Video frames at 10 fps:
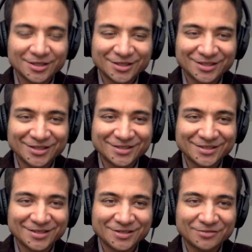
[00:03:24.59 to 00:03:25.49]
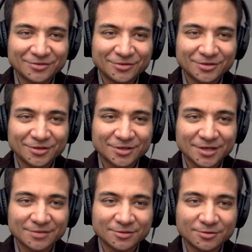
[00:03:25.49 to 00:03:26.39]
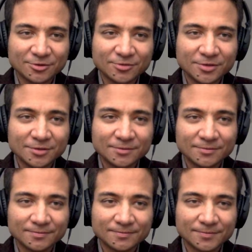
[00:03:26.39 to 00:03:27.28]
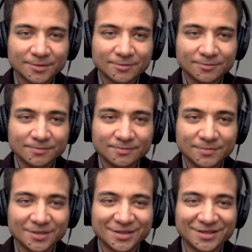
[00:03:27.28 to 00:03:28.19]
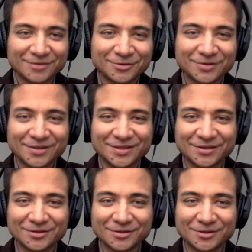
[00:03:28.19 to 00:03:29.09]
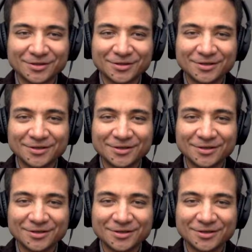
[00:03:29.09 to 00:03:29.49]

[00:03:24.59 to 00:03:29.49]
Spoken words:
let's set it for Times New Roman. Oh, it was right there all along.